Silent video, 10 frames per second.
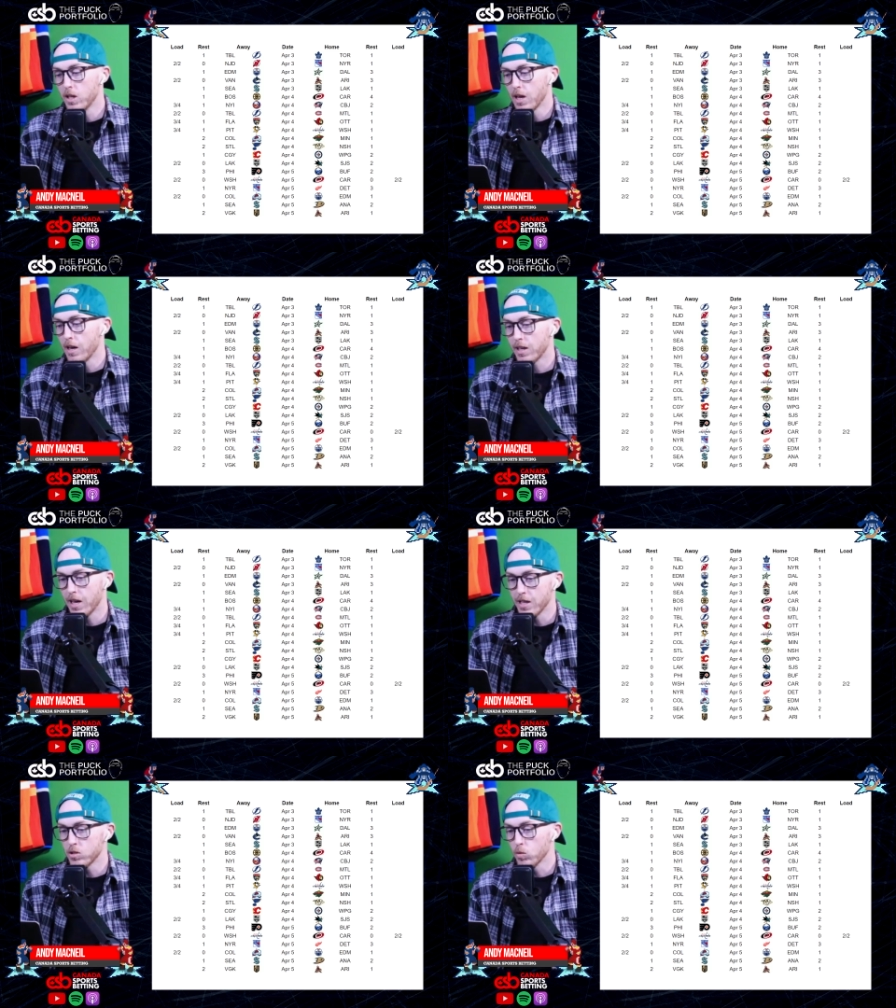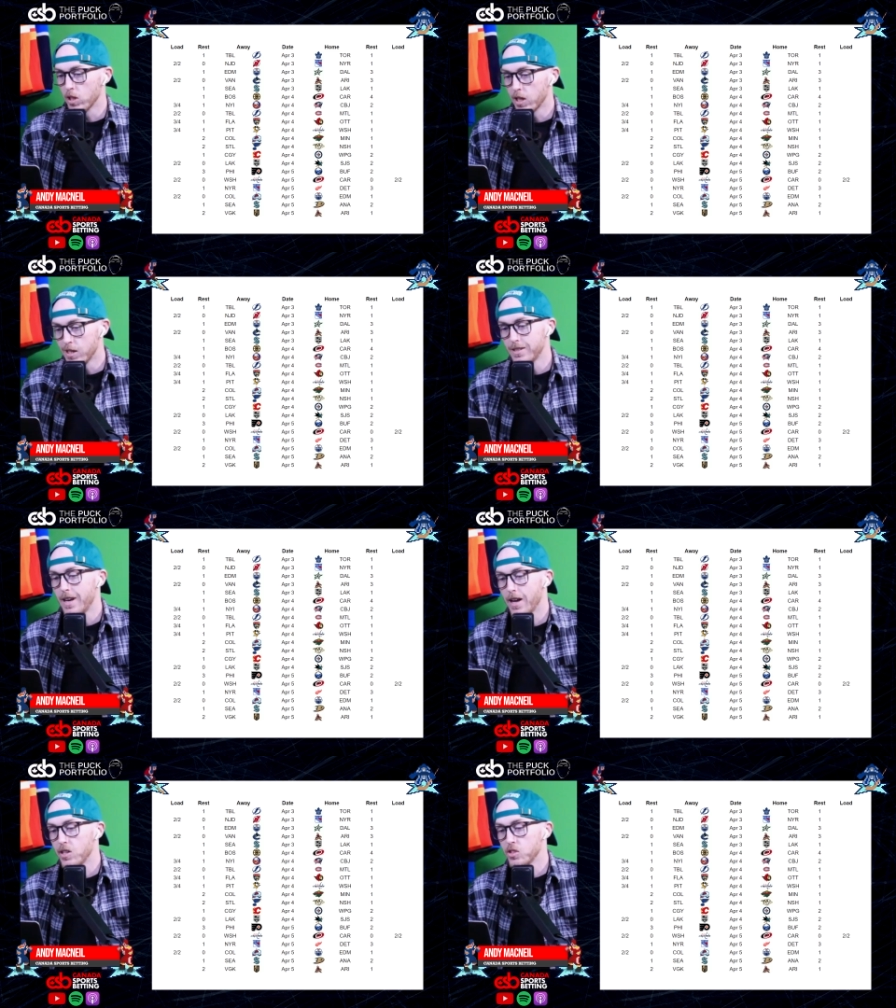That gets released
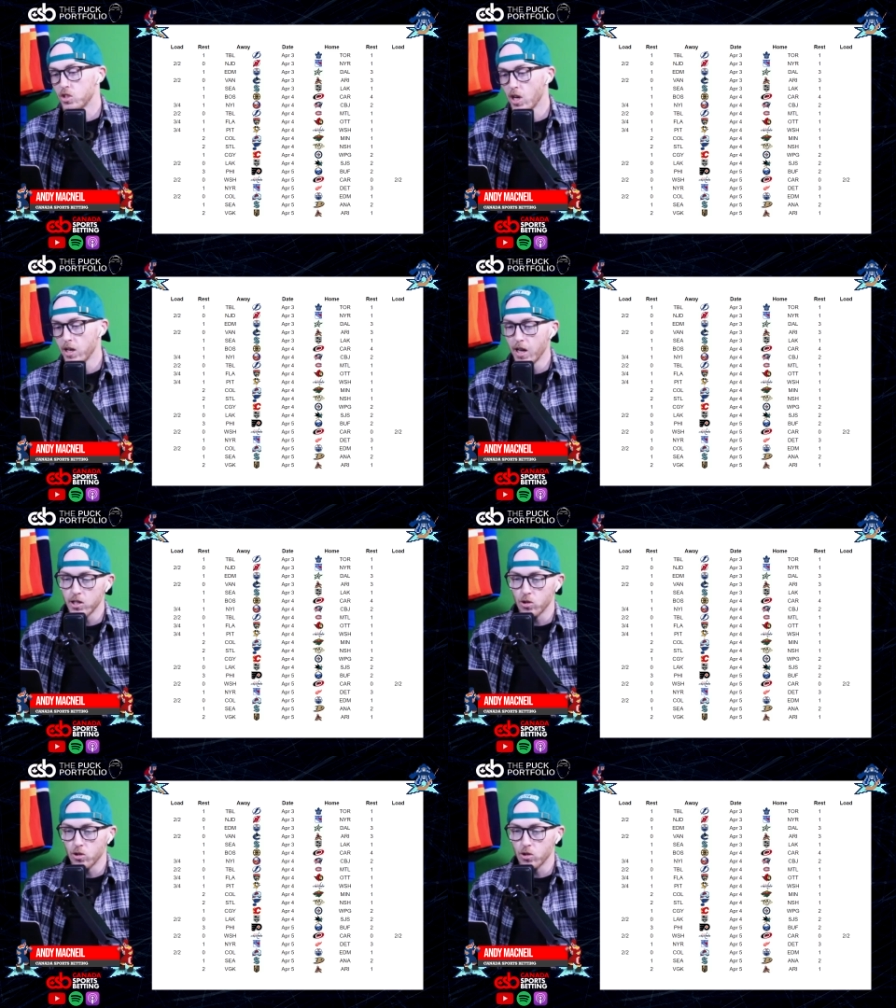on Sunday,